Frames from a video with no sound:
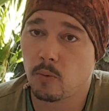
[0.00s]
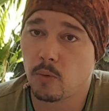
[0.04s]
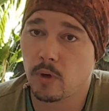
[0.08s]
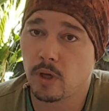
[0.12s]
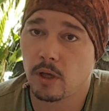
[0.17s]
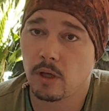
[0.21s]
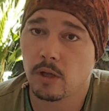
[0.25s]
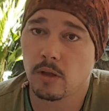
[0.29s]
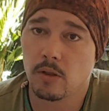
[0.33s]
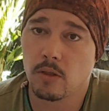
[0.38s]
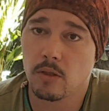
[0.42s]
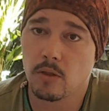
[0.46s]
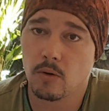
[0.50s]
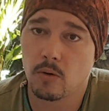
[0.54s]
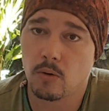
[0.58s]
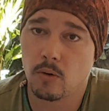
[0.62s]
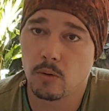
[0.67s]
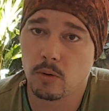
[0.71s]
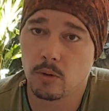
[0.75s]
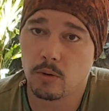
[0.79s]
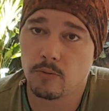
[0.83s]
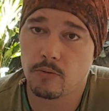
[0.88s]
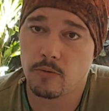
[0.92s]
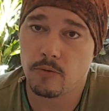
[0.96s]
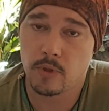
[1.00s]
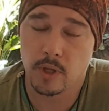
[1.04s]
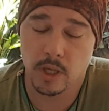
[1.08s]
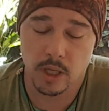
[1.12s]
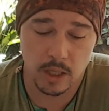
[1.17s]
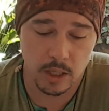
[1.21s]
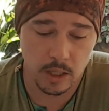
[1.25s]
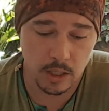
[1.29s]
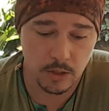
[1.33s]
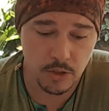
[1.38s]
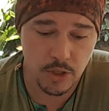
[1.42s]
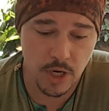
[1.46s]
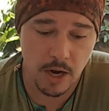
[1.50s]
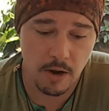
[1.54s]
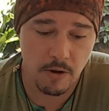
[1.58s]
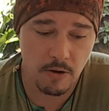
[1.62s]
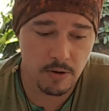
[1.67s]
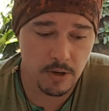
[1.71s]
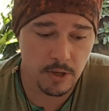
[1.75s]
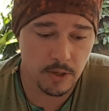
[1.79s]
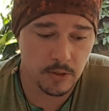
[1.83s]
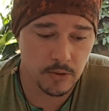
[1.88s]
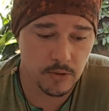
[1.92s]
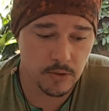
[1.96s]
with all of the
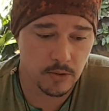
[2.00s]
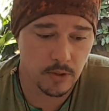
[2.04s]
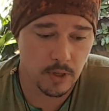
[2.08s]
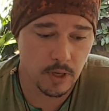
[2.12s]
charities